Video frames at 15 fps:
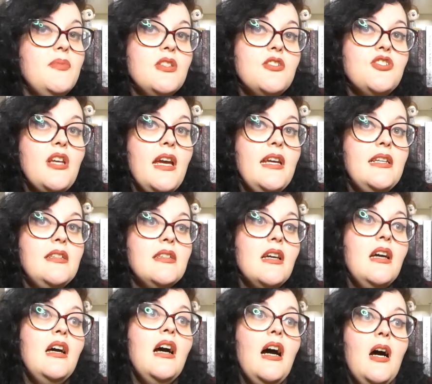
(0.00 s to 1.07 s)
the shade
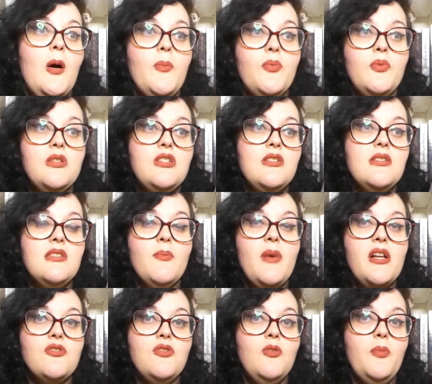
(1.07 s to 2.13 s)
up, which is the
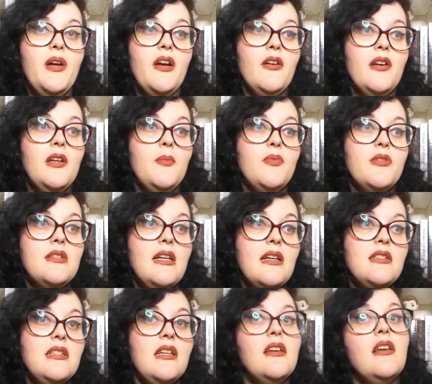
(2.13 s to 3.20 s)
magical barrier
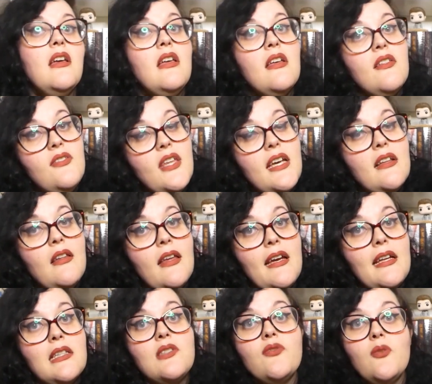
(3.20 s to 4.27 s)
protecting their
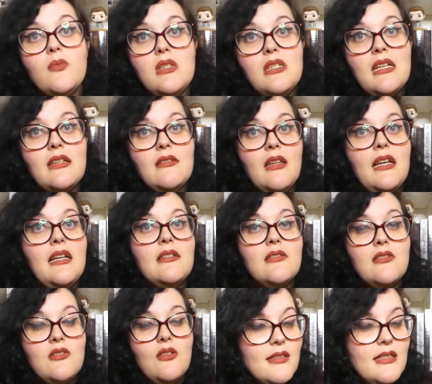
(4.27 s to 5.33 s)
lands from the Deadlands,
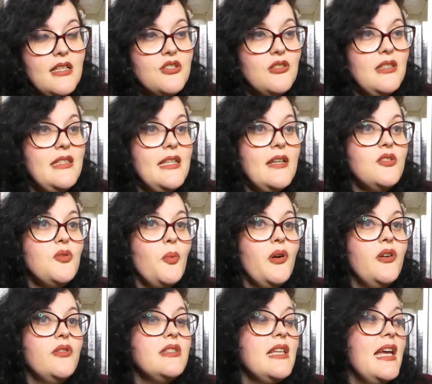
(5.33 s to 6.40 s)
so essentially the
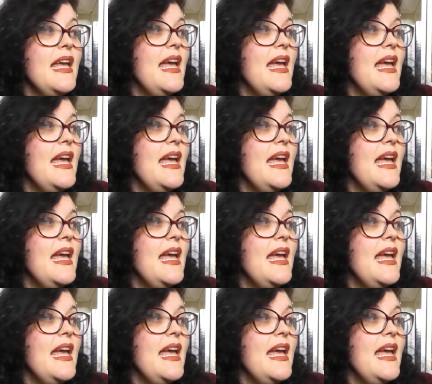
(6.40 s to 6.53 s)
underworld.